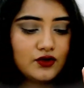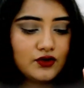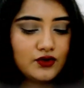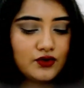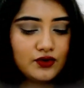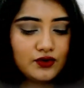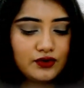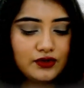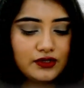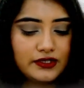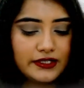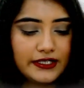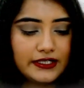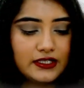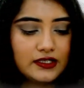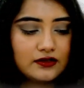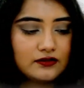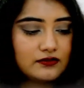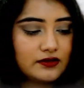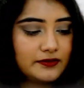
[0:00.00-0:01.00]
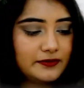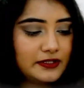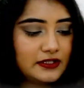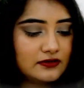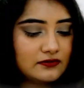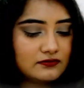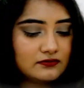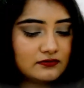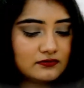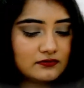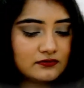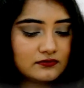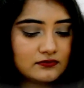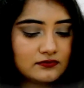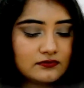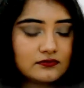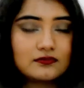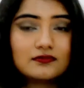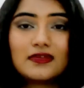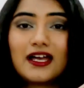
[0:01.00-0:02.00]
cold right now. I mean,
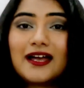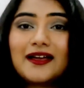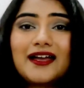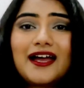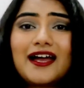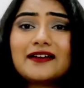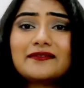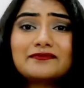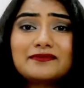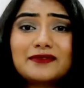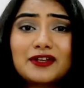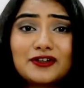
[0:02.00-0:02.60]
I'm